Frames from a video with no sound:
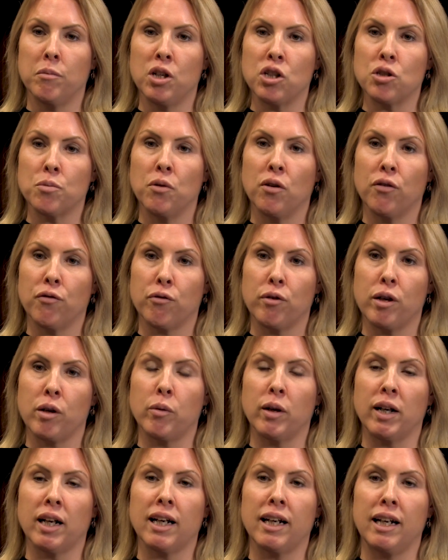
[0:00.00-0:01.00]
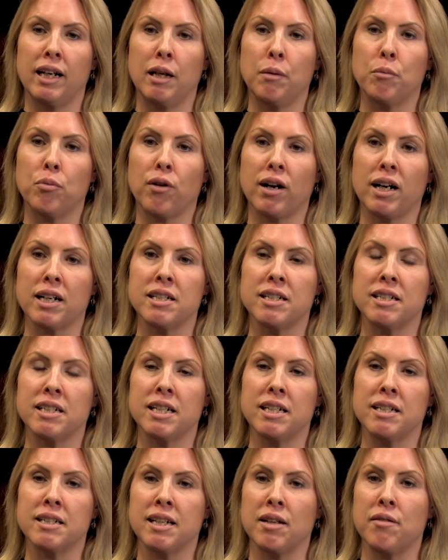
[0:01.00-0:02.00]
much more frequent cleaning
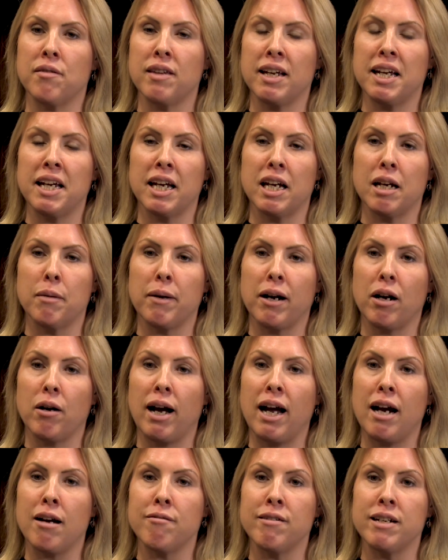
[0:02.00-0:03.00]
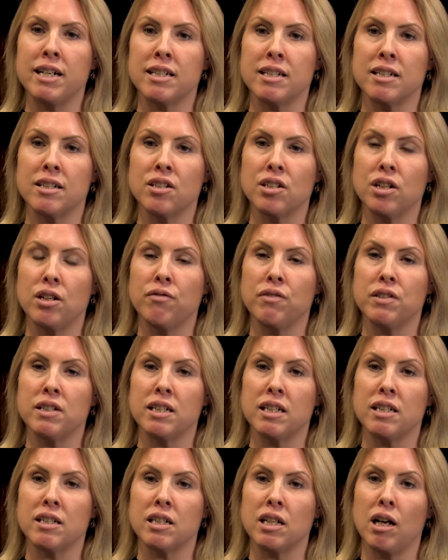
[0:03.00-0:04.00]
practices and thinking about areas and
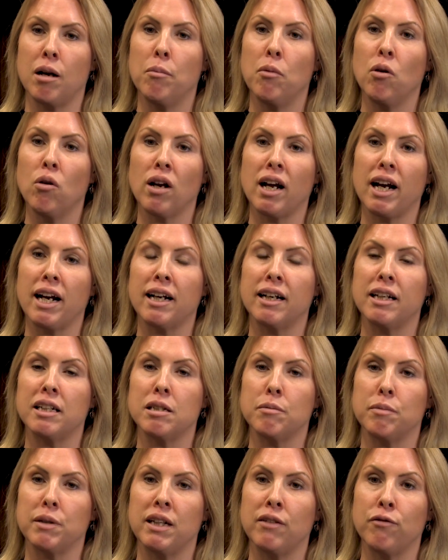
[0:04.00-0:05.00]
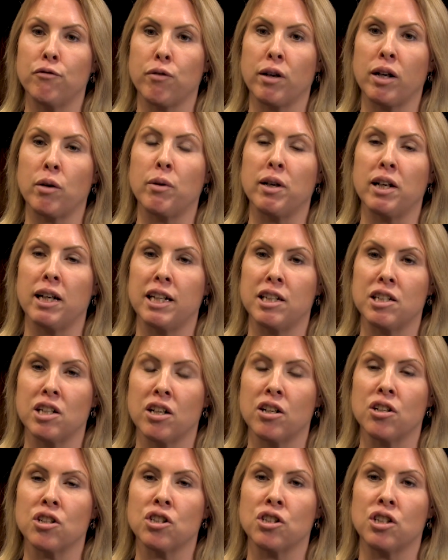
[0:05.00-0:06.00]
surfaces that are more likely to be frequently
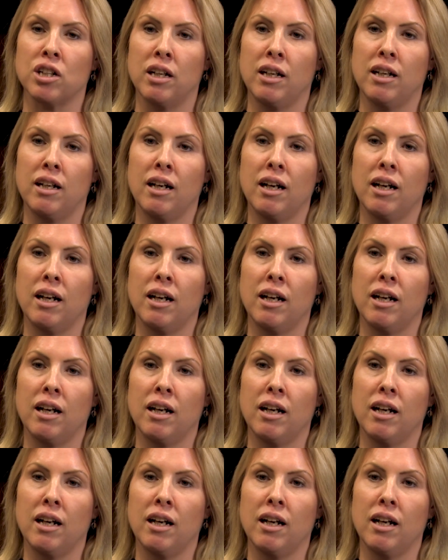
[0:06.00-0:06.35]
touched.